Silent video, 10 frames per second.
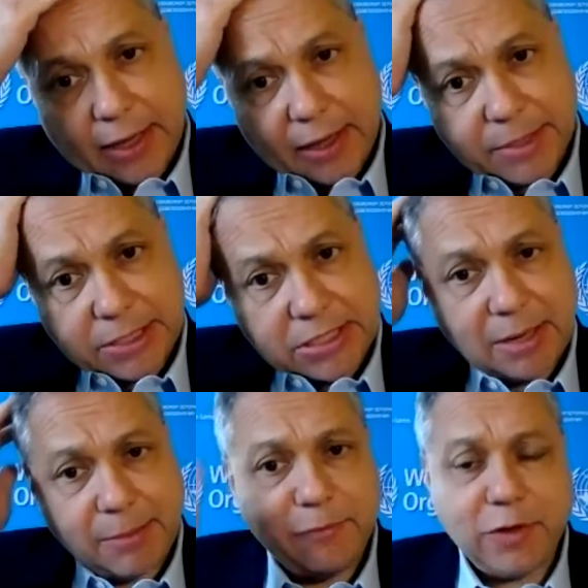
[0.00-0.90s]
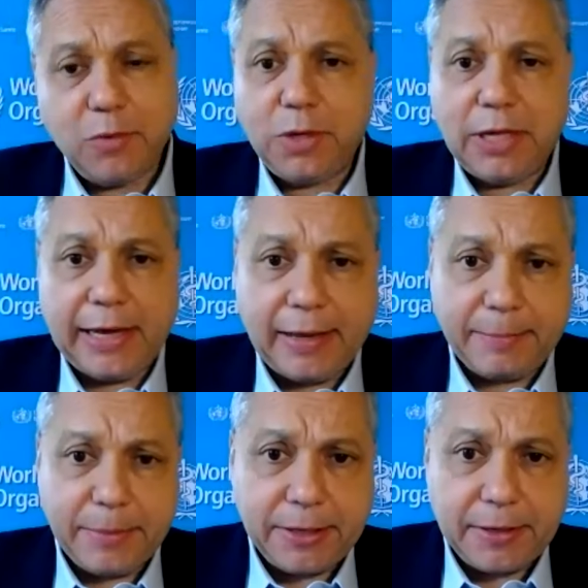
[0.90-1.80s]
I mean, some of it will
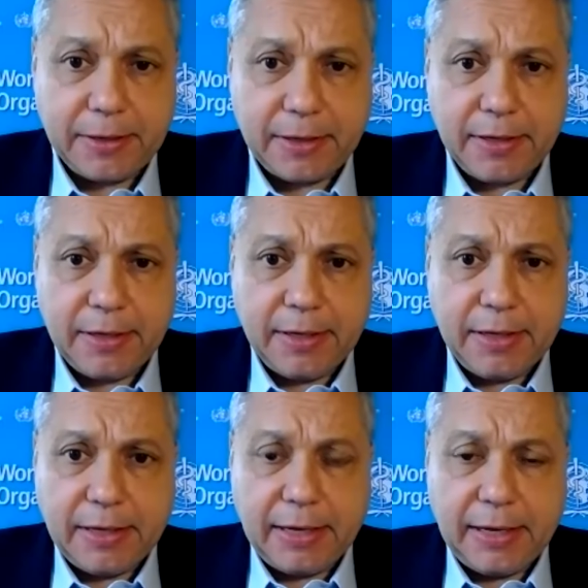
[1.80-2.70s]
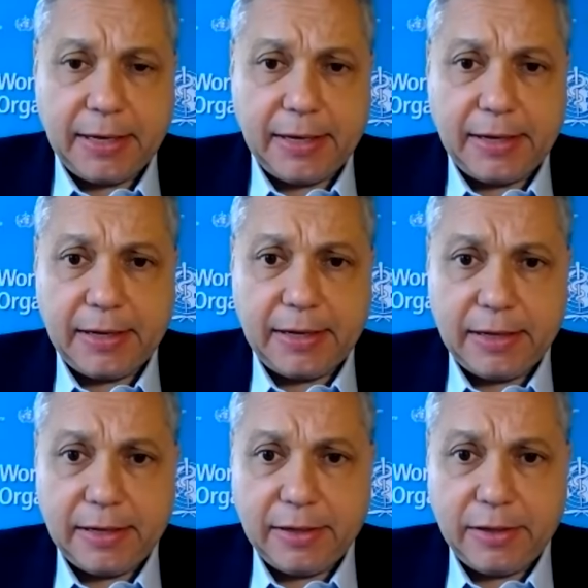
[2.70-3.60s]
happen. The